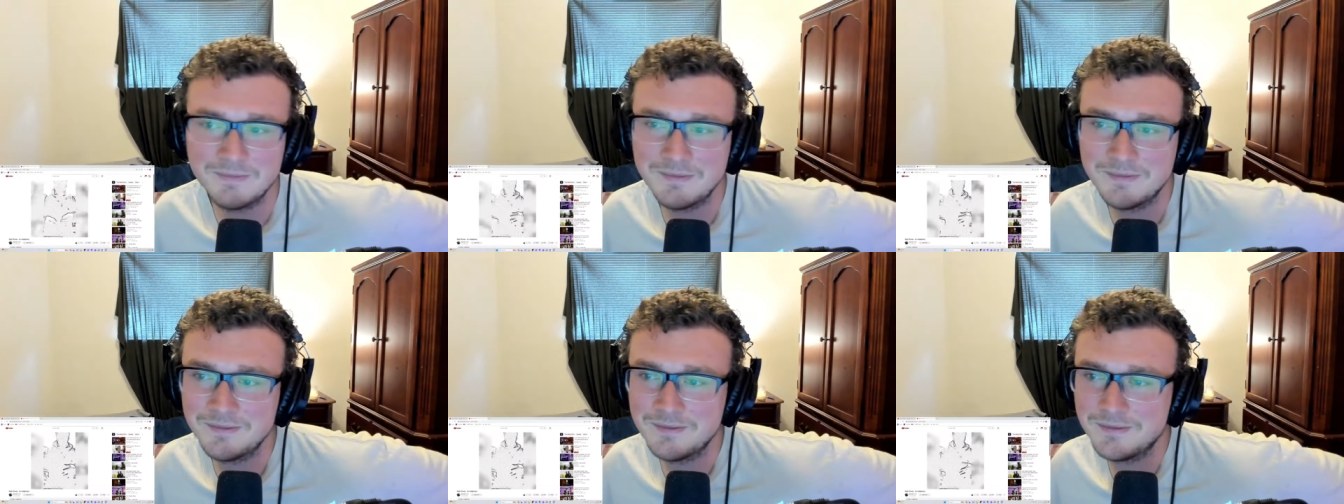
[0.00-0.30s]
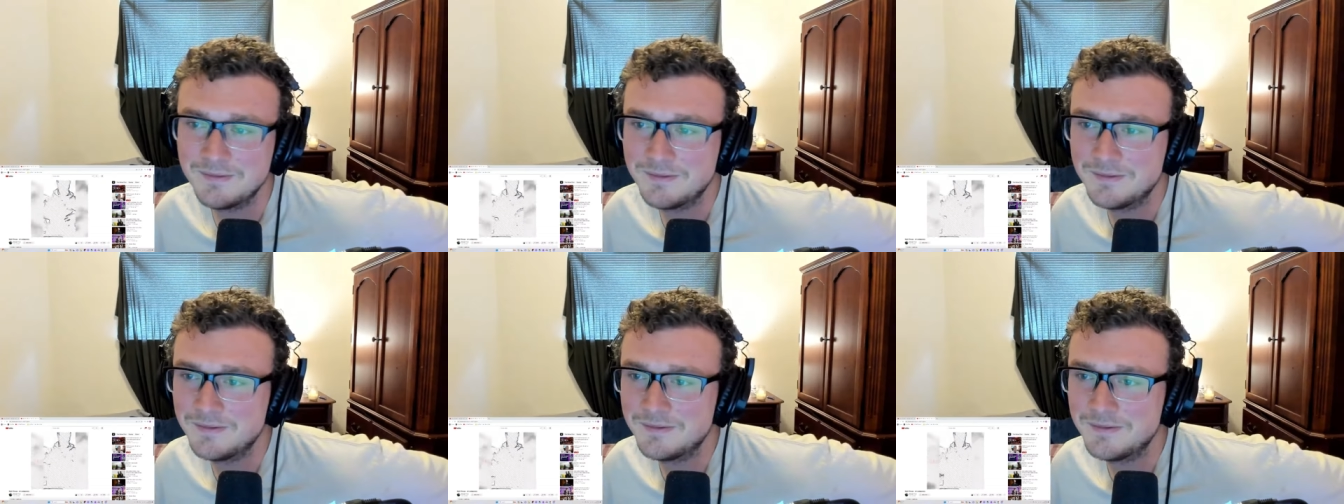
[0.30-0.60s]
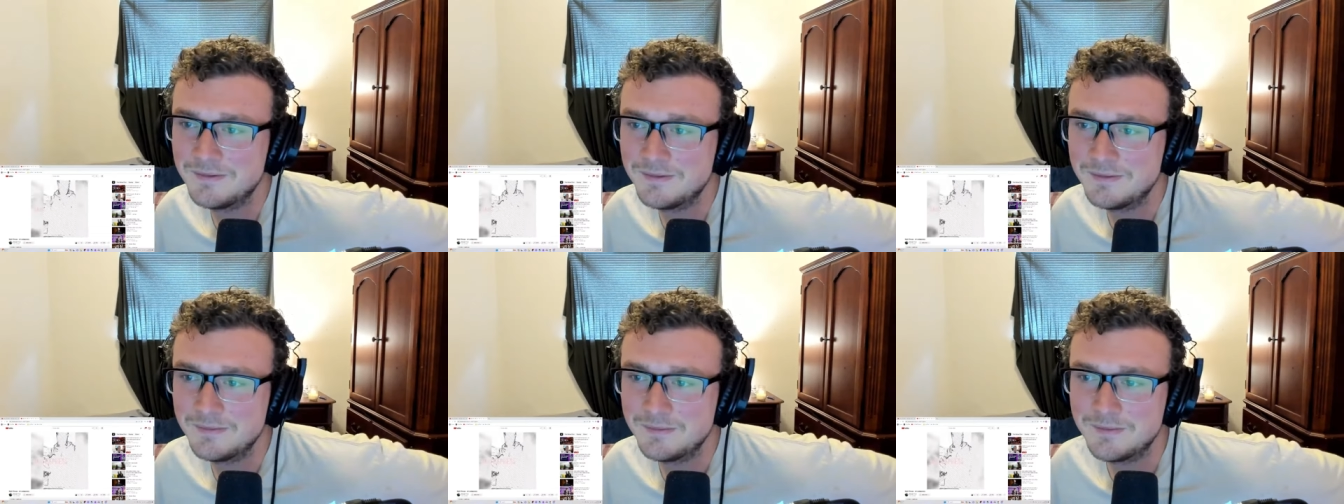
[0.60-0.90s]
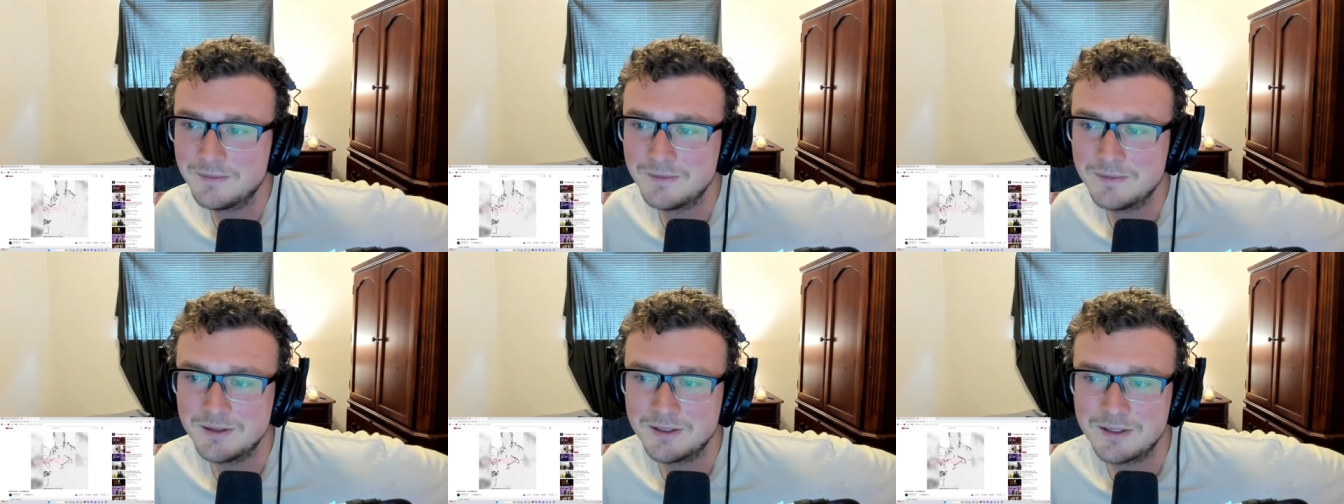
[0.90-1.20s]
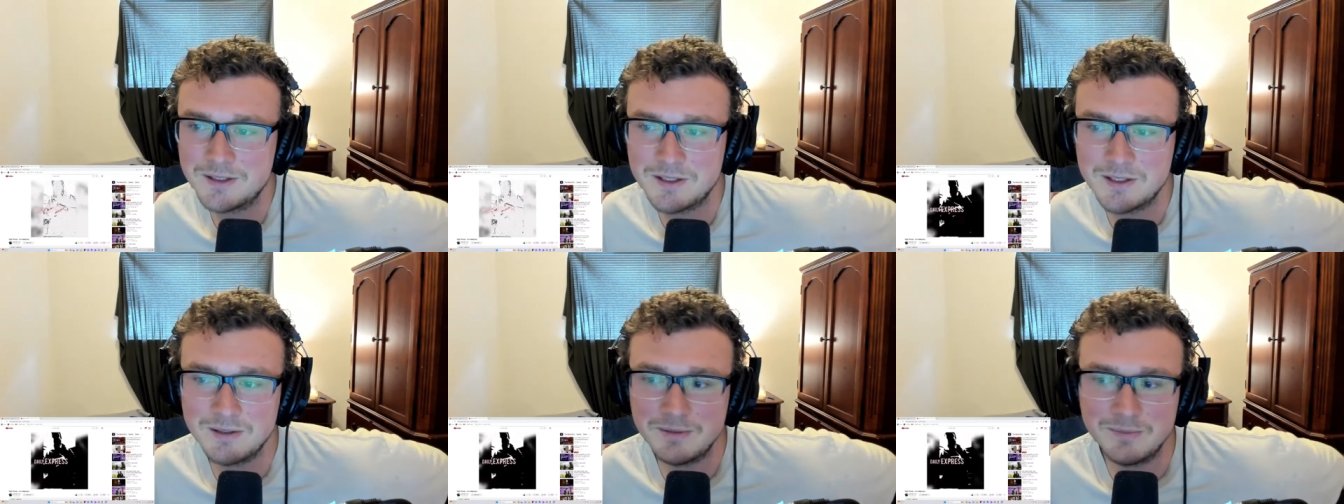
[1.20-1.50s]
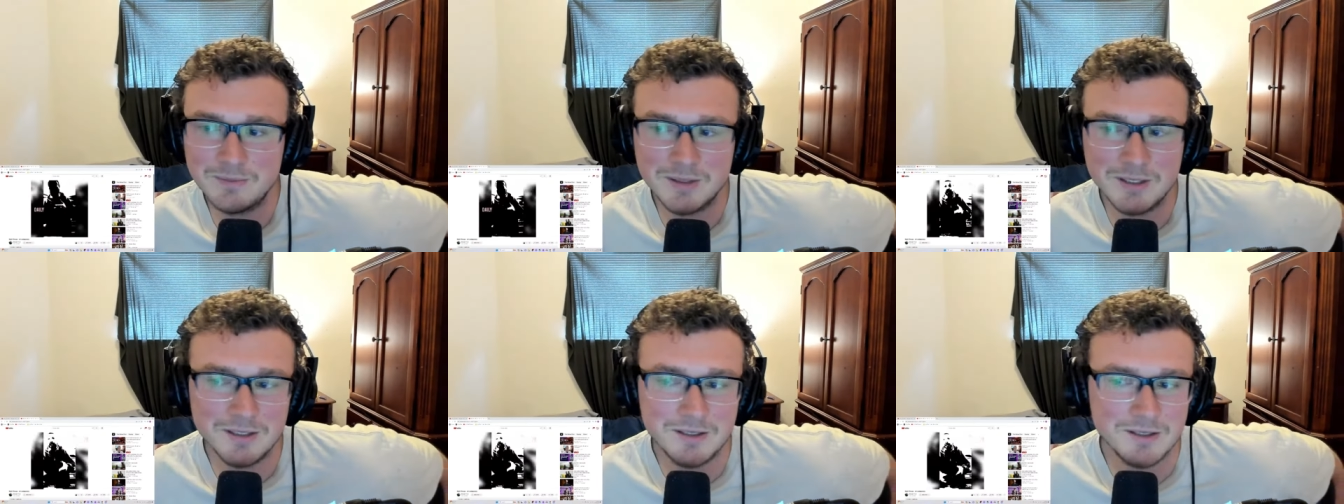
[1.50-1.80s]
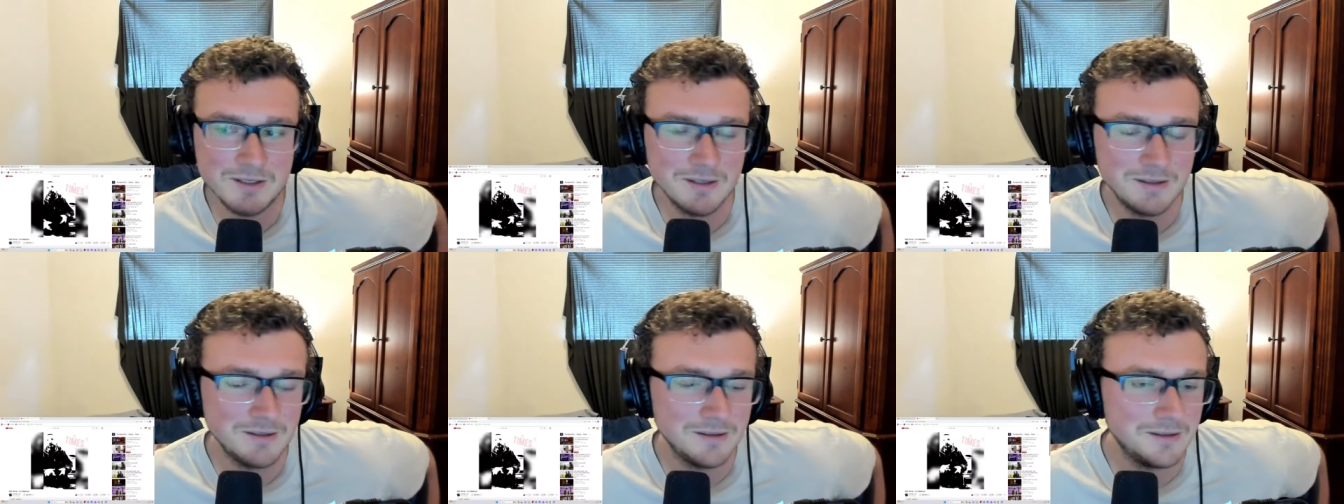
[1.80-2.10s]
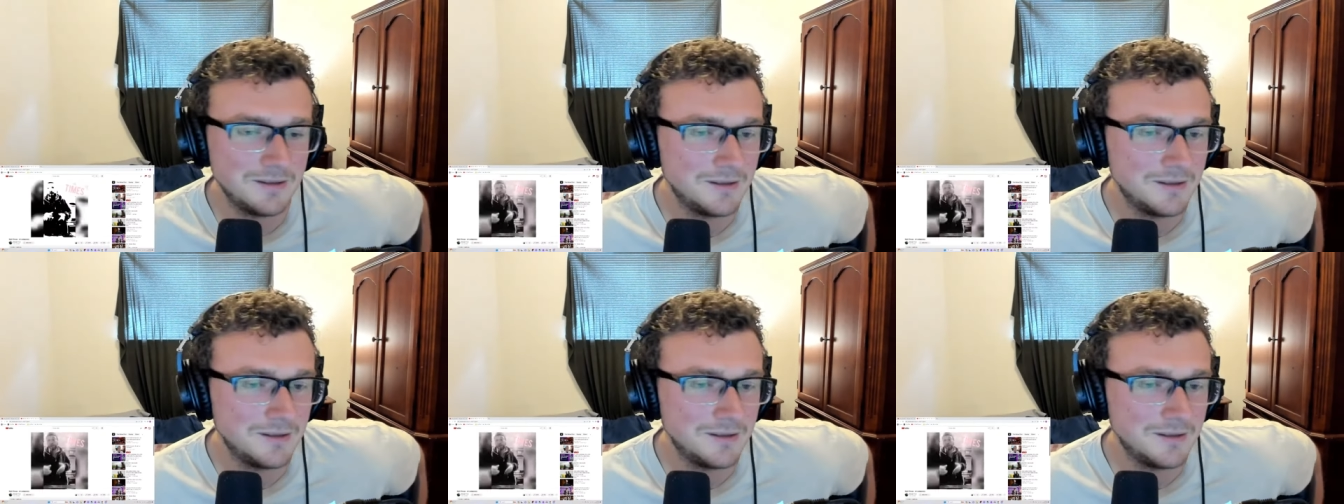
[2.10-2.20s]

daily, express rhymes and times,